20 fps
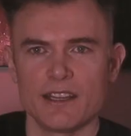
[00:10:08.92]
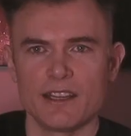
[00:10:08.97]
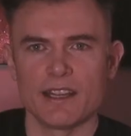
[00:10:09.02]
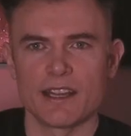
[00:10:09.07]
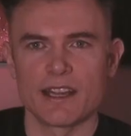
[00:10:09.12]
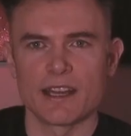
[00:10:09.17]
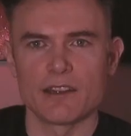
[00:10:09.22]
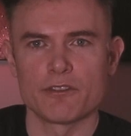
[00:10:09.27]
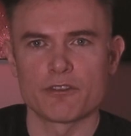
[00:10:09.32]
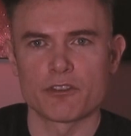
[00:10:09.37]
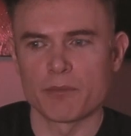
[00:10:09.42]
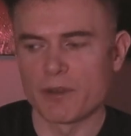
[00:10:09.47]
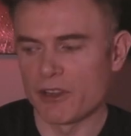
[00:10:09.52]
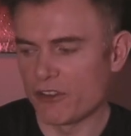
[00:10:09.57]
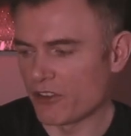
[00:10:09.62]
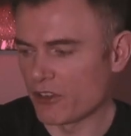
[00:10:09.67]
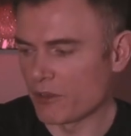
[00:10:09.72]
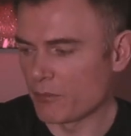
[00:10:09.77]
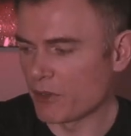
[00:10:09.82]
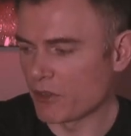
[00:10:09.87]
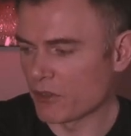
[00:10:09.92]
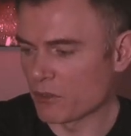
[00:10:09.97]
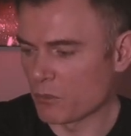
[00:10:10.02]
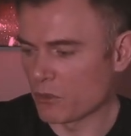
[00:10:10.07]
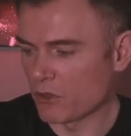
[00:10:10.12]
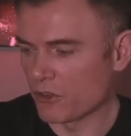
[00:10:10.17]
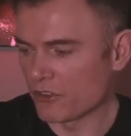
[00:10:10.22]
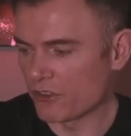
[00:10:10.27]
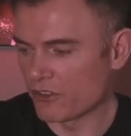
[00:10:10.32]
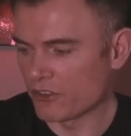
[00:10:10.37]
You get information about the
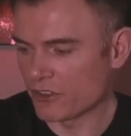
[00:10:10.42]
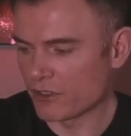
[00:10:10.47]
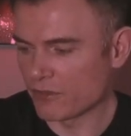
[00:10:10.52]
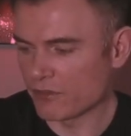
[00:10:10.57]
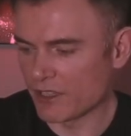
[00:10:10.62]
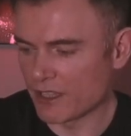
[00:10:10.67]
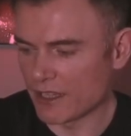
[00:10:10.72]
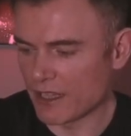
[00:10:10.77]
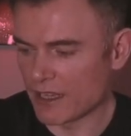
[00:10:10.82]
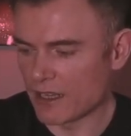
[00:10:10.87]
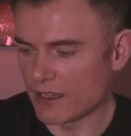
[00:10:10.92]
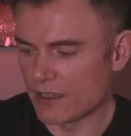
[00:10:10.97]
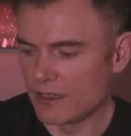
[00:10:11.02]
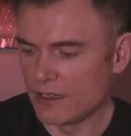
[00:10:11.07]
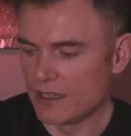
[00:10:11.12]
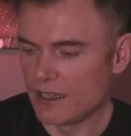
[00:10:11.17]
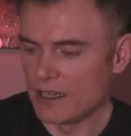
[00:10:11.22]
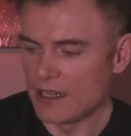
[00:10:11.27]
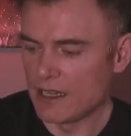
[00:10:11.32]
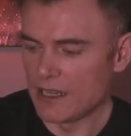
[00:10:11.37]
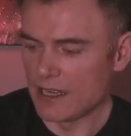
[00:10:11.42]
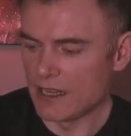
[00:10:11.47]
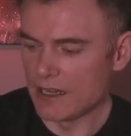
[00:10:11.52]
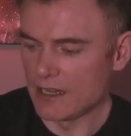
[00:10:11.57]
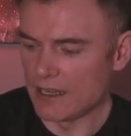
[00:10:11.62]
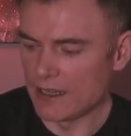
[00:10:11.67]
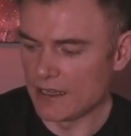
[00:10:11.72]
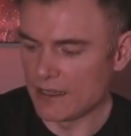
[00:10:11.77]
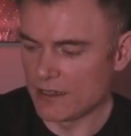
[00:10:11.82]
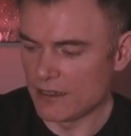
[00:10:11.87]
watch and stuff like that.
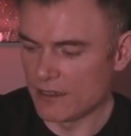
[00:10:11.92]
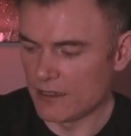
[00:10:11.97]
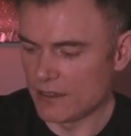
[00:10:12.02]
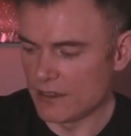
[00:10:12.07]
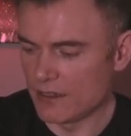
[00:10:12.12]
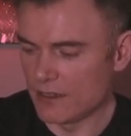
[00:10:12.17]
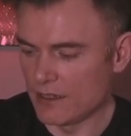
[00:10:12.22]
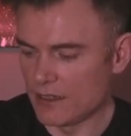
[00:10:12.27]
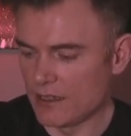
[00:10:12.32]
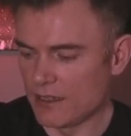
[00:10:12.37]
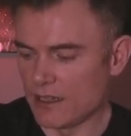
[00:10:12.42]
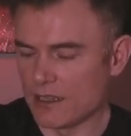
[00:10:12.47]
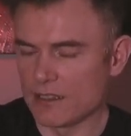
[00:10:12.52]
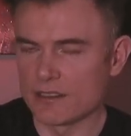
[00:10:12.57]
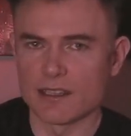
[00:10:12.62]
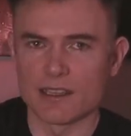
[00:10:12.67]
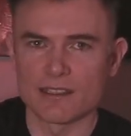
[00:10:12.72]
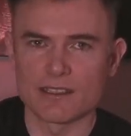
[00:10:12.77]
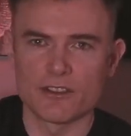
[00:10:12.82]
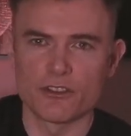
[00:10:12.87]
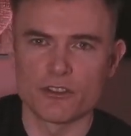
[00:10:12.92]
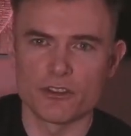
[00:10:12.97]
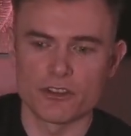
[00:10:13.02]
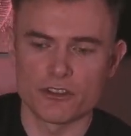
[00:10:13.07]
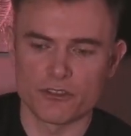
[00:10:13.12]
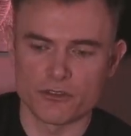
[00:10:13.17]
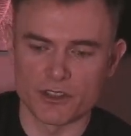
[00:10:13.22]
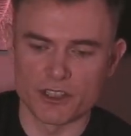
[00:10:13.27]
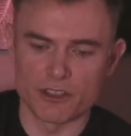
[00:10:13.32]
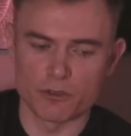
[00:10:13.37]
And then I didn't do
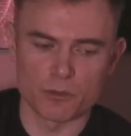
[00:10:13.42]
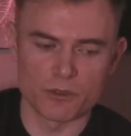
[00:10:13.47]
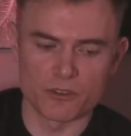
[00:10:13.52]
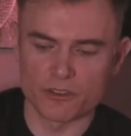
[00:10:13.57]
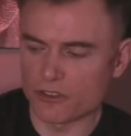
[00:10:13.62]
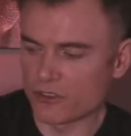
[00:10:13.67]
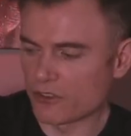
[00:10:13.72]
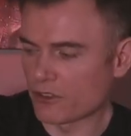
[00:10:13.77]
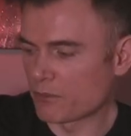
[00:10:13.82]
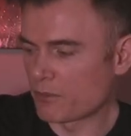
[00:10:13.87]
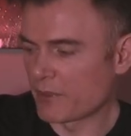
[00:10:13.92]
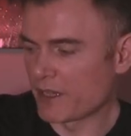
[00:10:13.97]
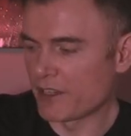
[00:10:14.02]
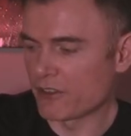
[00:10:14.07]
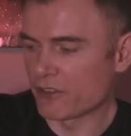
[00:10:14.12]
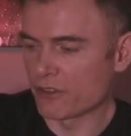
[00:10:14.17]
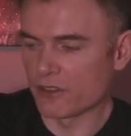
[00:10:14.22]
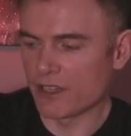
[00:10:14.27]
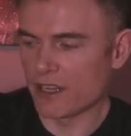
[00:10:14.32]
this for these ones because I'd be here all